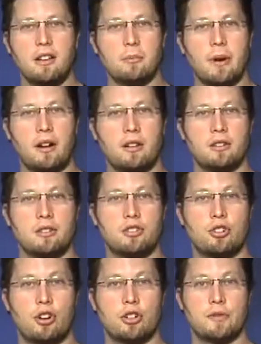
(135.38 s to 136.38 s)
competitors
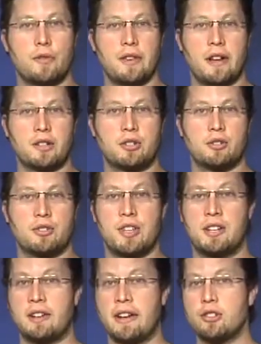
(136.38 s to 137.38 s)
charge for the extras
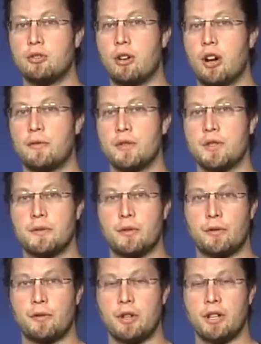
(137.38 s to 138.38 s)
that Nitro offers for
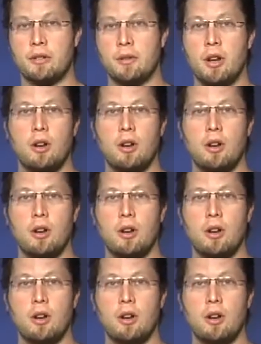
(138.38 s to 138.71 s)
free,